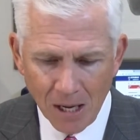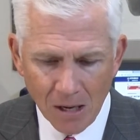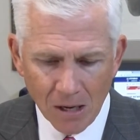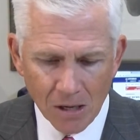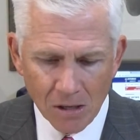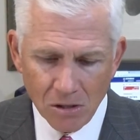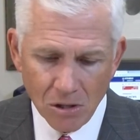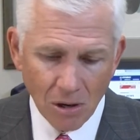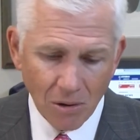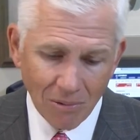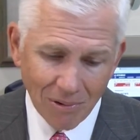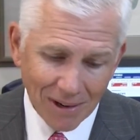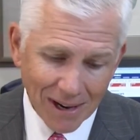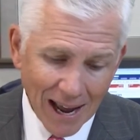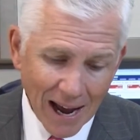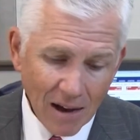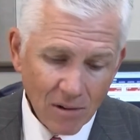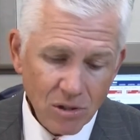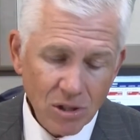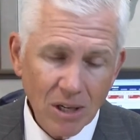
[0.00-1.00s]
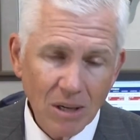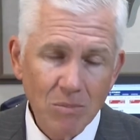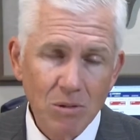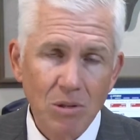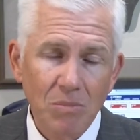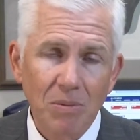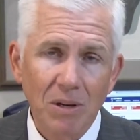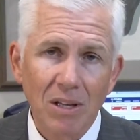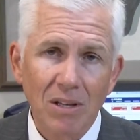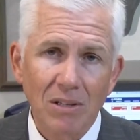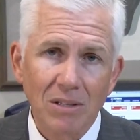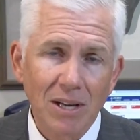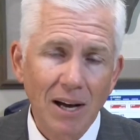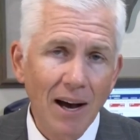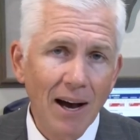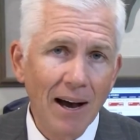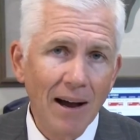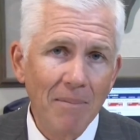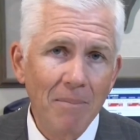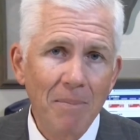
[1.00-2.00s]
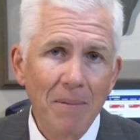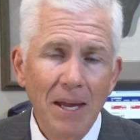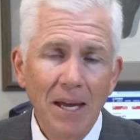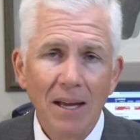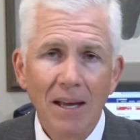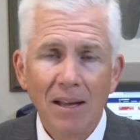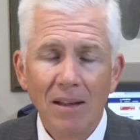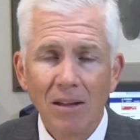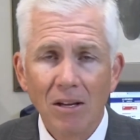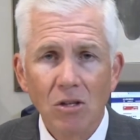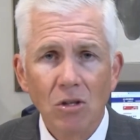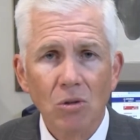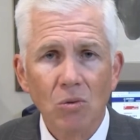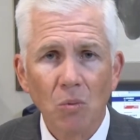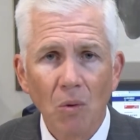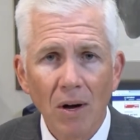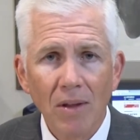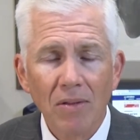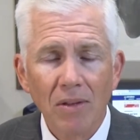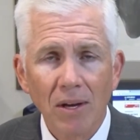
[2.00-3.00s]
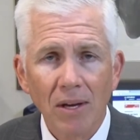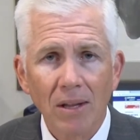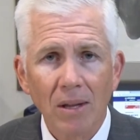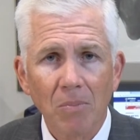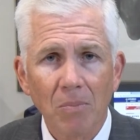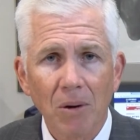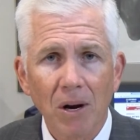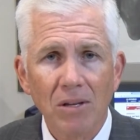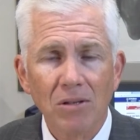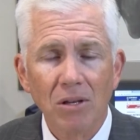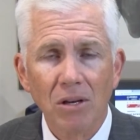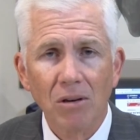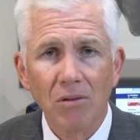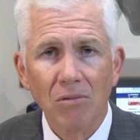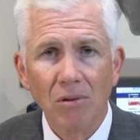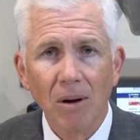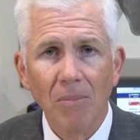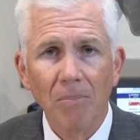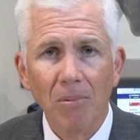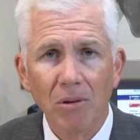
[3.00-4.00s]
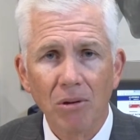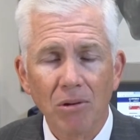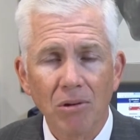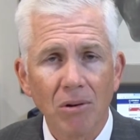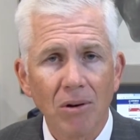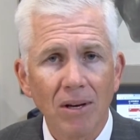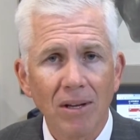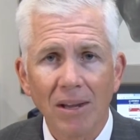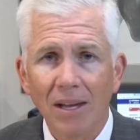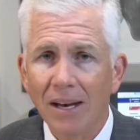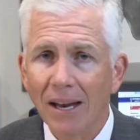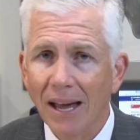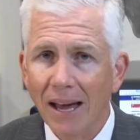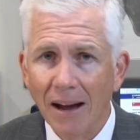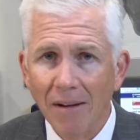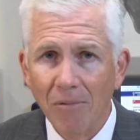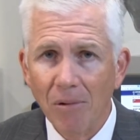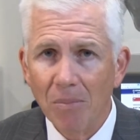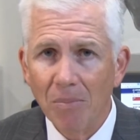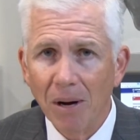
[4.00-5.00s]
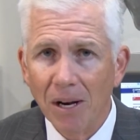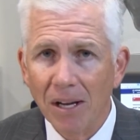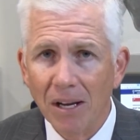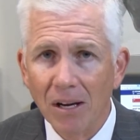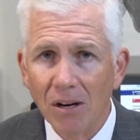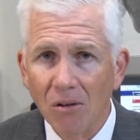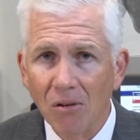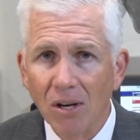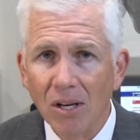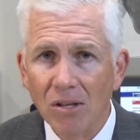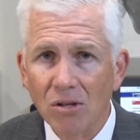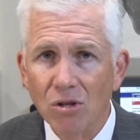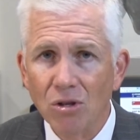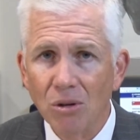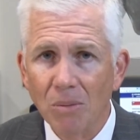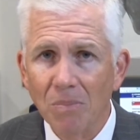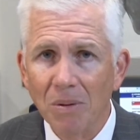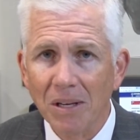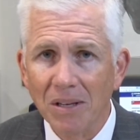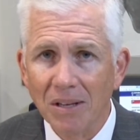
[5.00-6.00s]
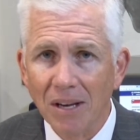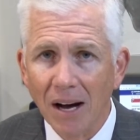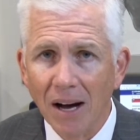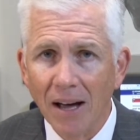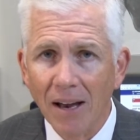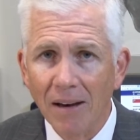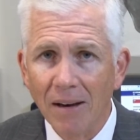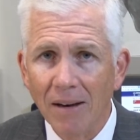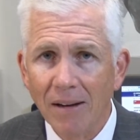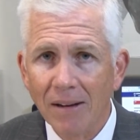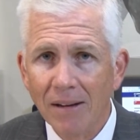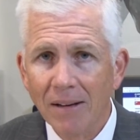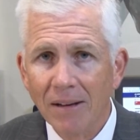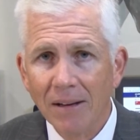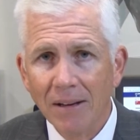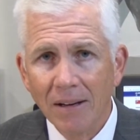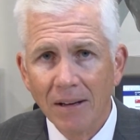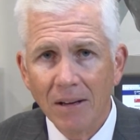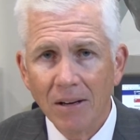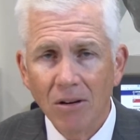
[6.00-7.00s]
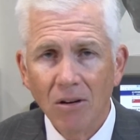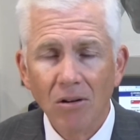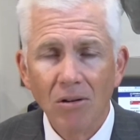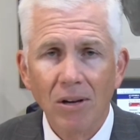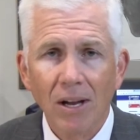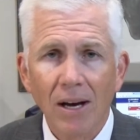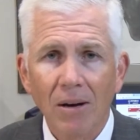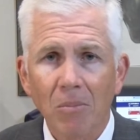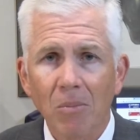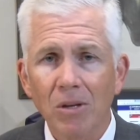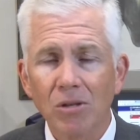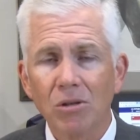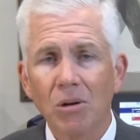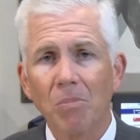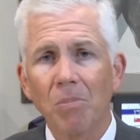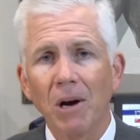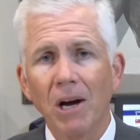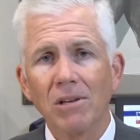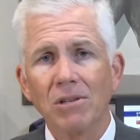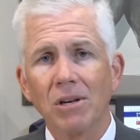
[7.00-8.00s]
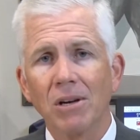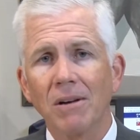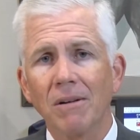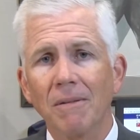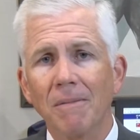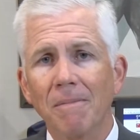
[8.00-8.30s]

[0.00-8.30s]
So now seems to be the time. This is one thing that President Trump is doing that everybody agrees should be done. Good luck, Mr. President.